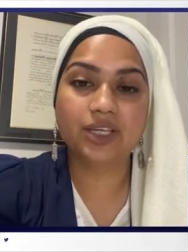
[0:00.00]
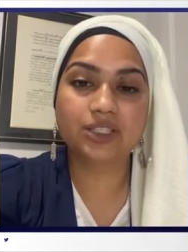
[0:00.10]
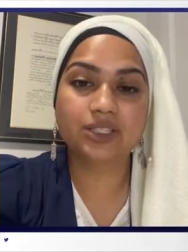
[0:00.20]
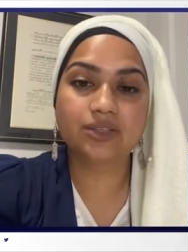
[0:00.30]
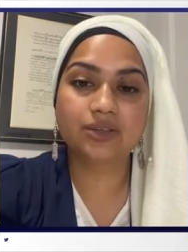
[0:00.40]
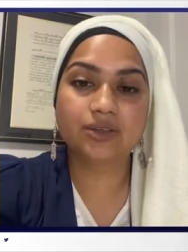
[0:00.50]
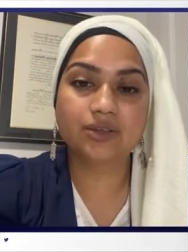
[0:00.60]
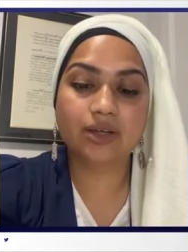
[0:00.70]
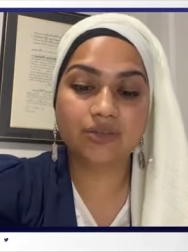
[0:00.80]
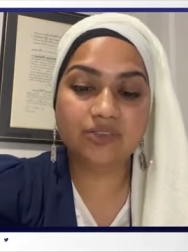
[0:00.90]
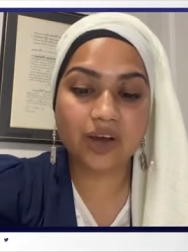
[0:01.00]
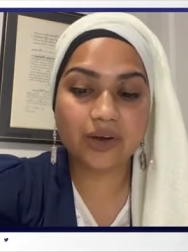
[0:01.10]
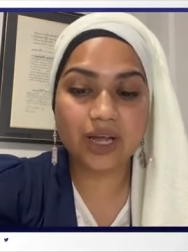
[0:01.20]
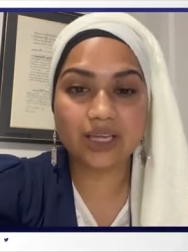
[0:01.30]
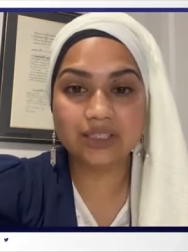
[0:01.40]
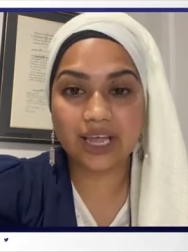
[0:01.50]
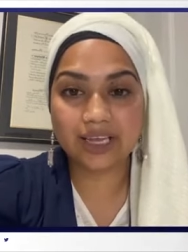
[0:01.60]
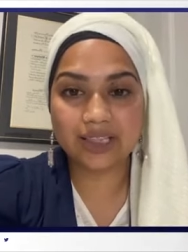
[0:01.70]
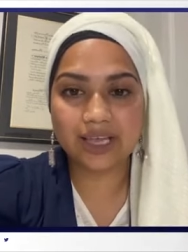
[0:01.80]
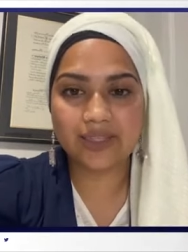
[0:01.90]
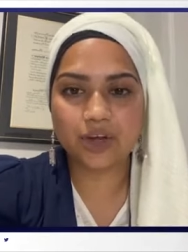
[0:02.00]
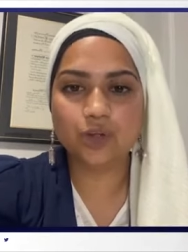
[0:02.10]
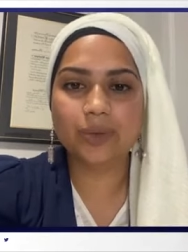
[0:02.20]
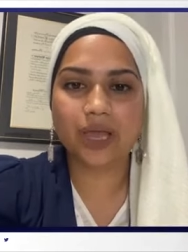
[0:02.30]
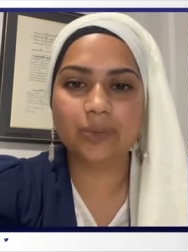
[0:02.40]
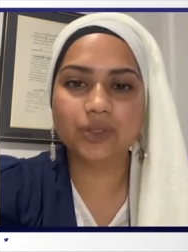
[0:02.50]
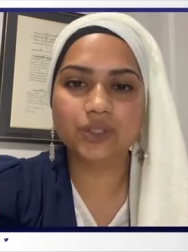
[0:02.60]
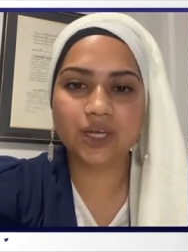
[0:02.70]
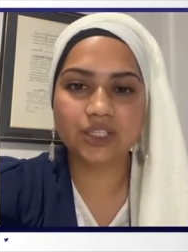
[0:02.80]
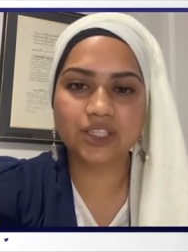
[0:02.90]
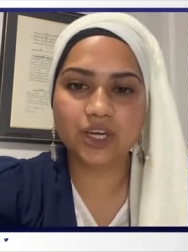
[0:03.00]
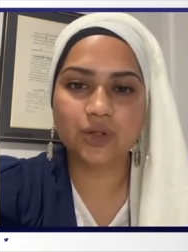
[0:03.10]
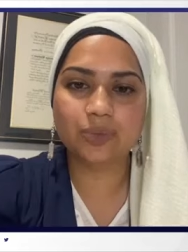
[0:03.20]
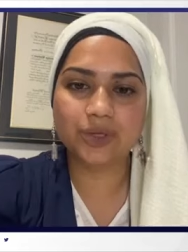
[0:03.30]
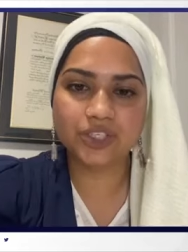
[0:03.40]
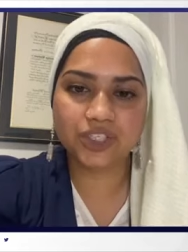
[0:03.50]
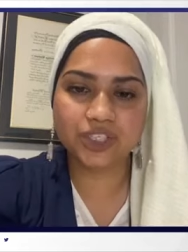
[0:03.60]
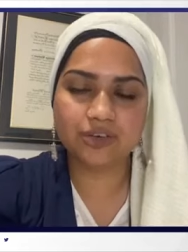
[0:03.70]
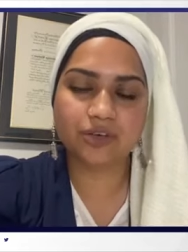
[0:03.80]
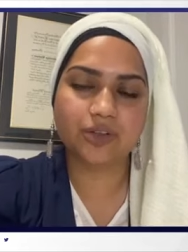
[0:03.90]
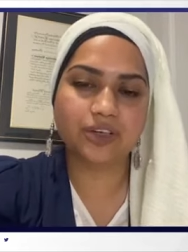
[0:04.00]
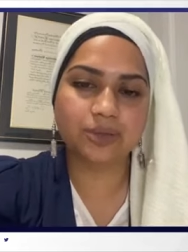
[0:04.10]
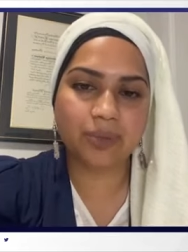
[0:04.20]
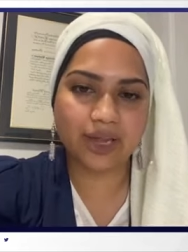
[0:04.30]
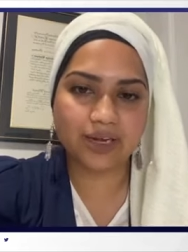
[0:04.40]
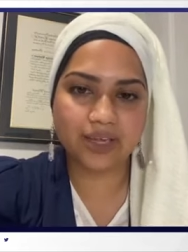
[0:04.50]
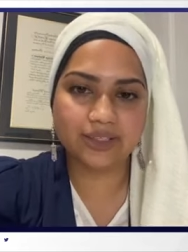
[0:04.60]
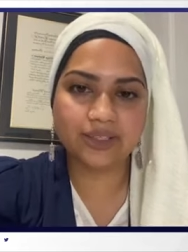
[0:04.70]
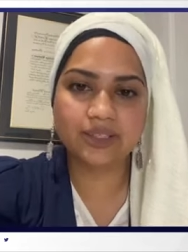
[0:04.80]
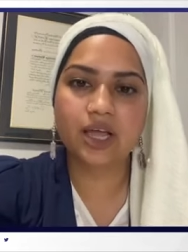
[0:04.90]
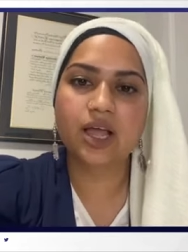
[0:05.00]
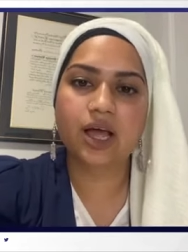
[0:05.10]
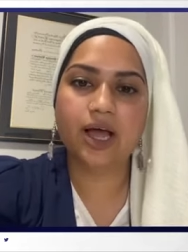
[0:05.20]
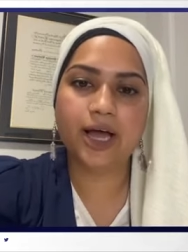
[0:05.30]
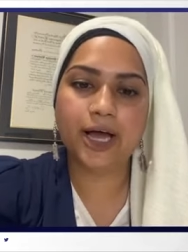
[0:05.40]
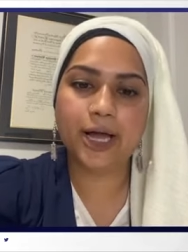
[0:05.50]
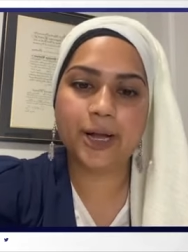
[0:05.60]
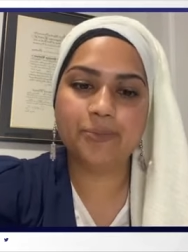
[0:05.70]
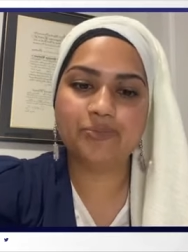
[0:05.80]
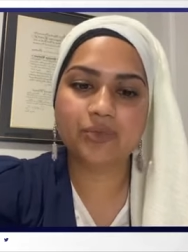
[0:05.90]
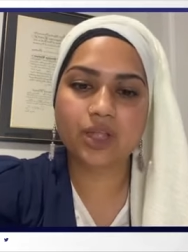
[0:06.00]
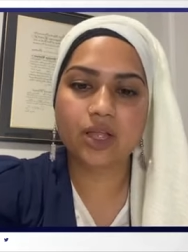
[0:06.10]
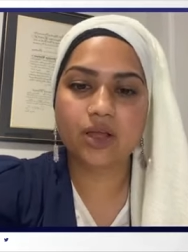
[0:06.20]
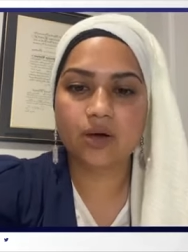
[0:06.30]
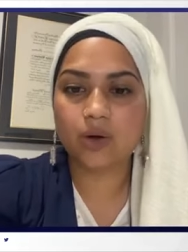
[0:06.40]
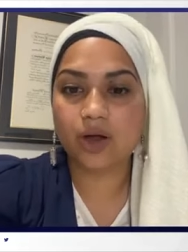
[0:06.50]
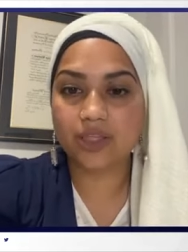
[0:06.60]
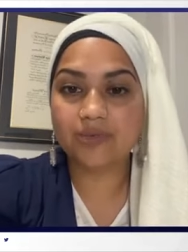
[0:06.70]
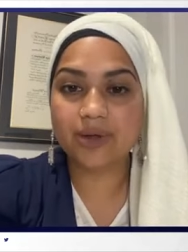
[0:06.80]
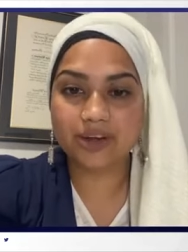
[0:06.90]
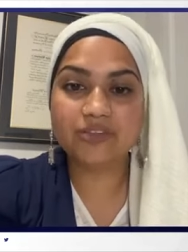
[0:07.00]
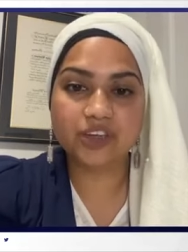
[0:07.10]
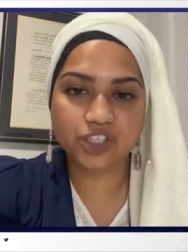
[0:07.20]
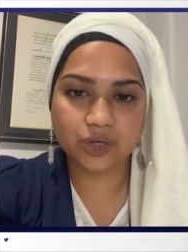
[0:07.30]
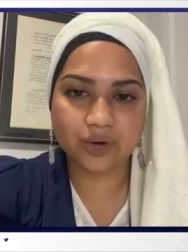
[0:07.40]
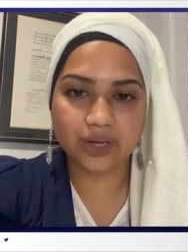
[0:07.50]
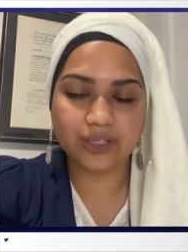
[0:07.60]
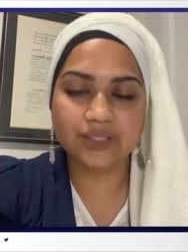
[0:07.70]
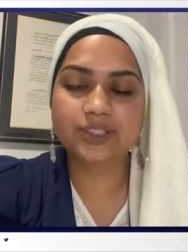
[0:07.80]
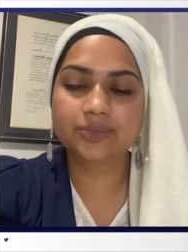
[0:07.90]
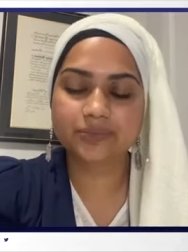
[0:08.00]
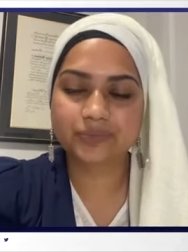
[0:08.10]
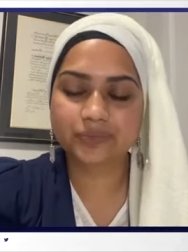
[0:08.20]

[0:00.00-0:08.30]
it's very unlikely that you'll be able to continue the petition for their dependents or other beneficiaries.